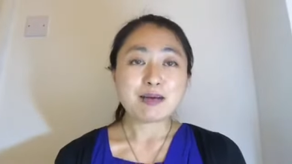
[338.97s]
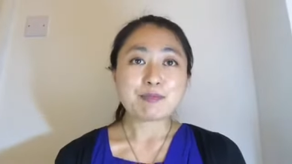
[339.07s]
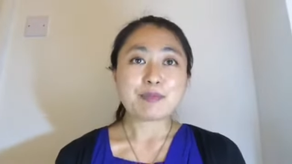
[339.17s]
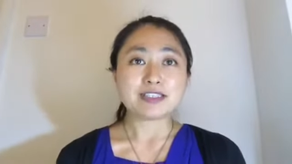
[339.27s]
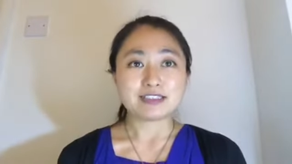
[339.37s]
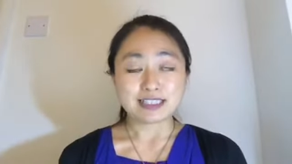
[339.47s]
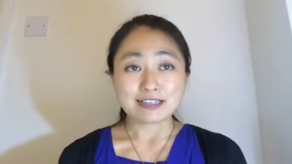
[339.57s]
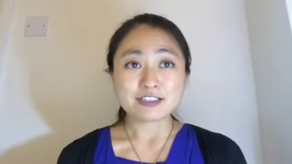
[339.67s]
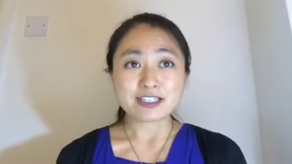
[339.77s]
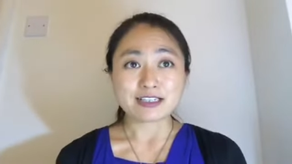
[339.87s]
But the
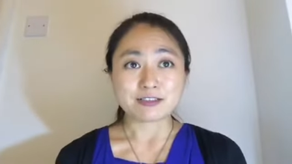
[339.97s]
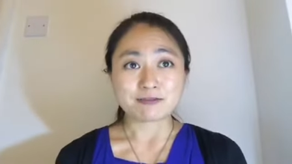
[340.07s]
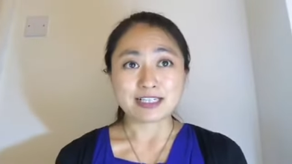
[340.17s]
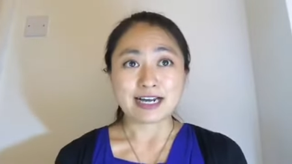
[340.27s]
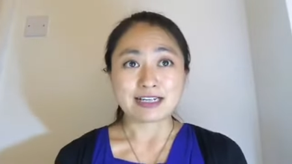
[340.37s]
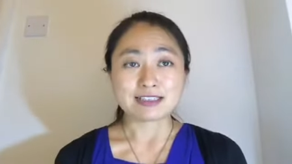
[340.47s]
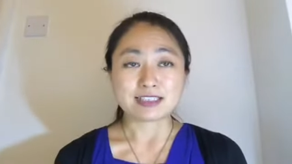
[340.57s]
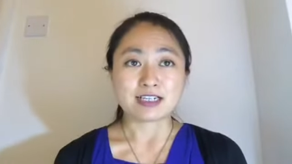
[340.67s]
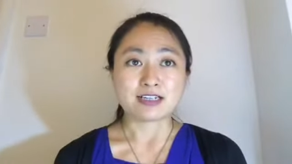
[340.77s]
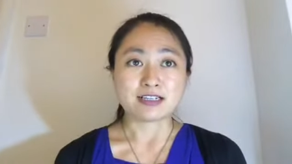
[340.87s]
downside of that
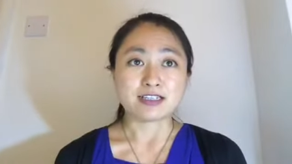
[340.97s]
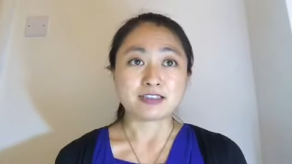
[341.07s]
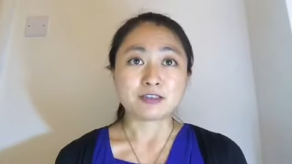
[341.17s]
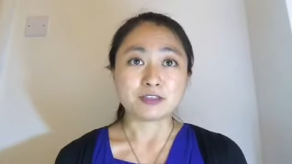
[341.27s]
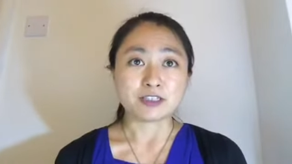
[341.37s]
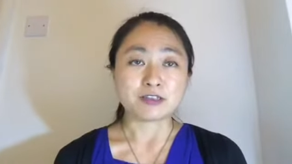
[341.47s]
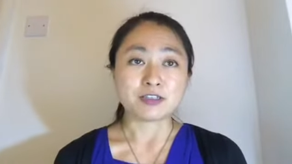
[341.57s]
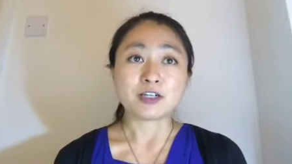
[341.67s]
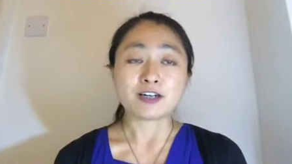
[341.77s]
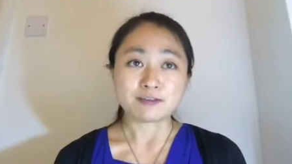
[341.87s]
is,
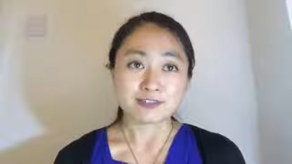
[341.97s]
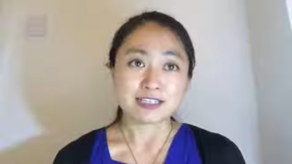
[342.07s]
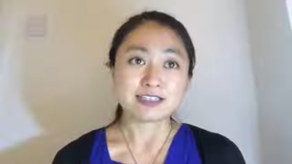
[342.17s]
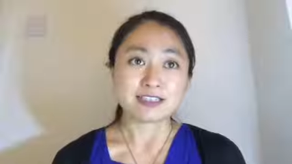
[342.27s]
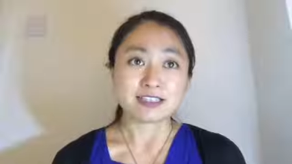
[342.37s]
you're investing